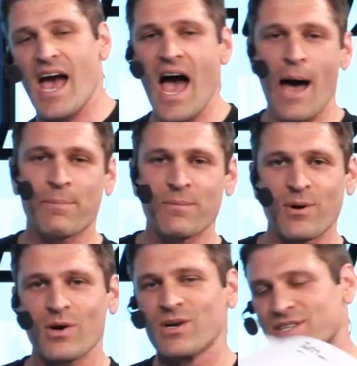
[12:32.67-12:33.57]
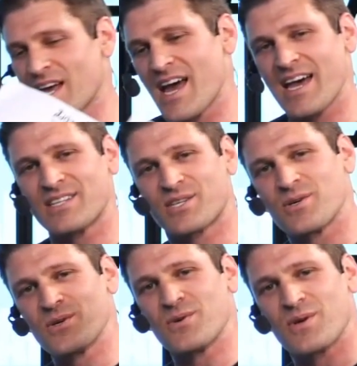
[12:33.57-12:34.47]
Happy birthday
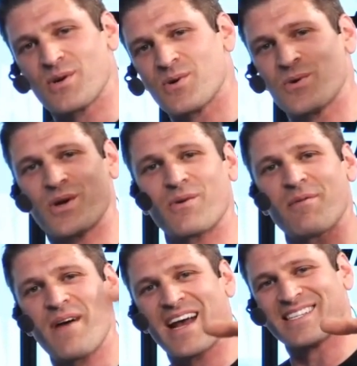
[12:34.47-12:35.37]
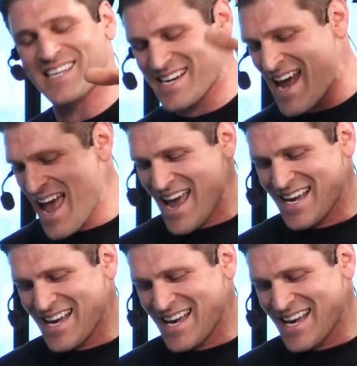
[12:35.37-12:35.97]
to you. You're amazing.